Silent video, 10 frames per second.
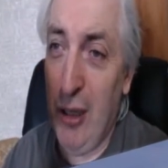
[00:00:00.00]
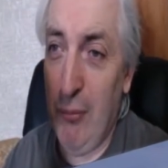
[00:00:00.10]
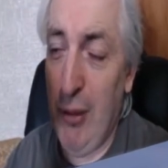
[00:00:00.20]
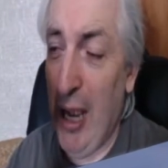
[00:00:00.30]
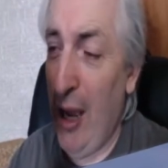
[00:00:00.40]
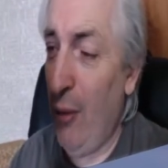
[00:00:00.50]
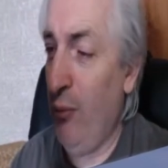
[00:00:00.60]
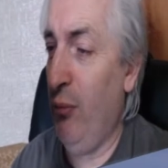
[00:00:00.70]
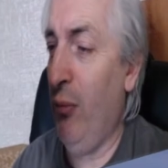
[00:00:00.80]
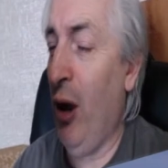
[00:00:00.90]
Now,
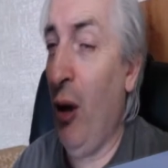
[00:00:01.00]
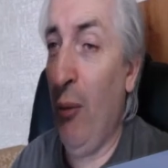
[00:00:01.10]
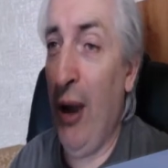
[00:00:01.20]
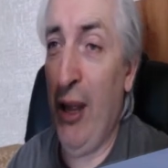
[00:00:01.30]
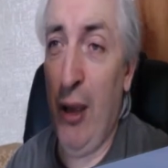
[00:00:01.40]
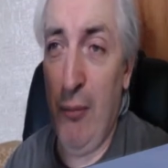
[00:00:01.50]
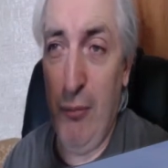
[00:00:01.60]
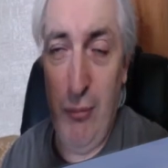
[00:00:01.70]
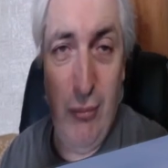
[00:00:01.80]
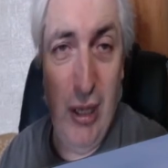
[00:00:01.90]
hot weather,
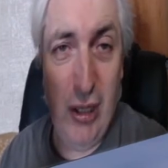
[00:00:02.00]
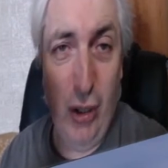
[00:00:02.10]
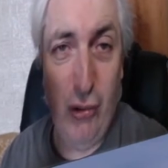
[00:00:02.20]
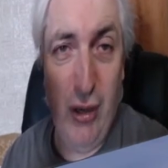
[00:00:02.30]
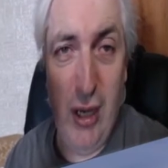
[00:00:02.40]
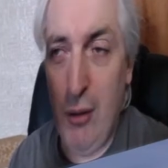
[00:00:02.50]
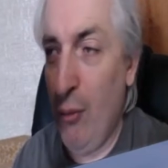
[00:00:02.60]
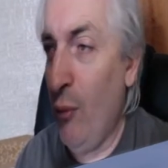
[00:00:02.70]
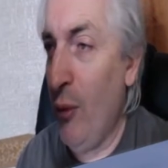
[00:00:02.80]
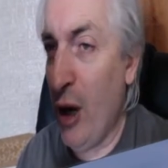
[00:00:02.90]
this country,
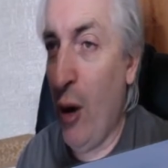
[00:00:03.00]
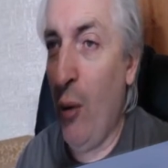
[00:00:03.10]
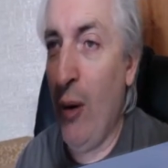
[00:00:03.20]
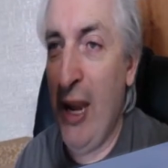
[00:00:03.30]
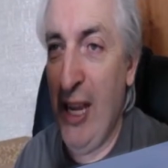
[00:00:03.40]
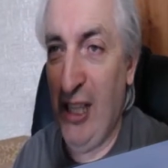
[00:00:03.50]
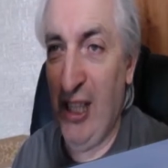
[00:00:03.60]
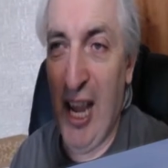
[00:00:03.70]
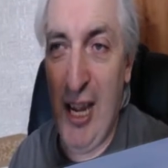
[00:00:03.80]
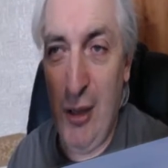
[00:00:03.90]
we go
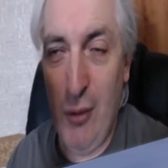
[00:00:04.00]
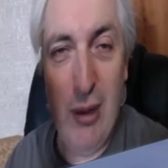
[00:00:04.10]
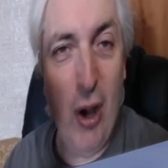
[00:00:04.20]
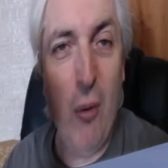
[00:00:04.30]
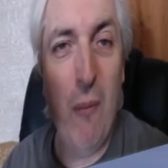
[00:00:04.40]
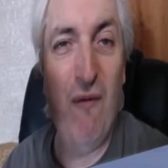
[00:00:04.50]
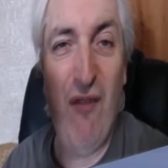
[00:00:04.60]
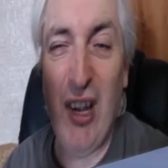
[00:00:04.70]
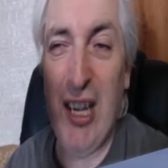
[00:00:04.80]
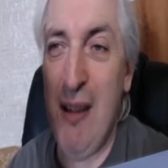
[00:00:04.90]
insane. We go
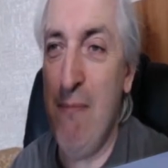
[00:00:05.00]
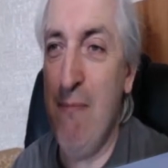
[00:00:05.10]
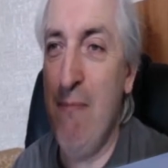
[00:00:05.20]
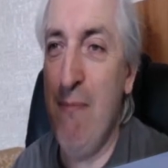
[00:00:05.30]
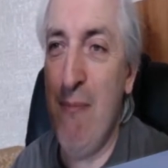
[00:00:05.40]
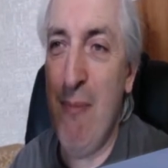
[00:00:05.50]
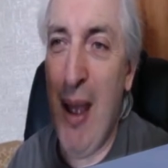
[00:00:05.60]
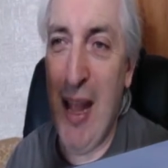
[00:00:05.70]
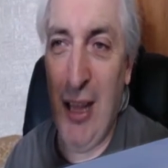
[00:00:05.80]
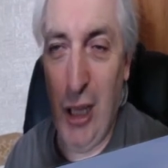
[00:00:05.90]
fucking
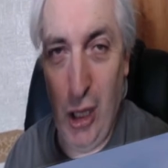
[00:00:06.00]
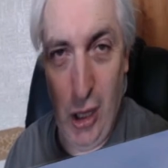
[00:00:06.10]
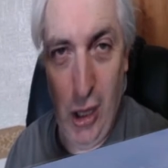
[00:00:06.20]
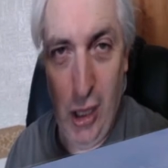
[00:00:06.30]
mental.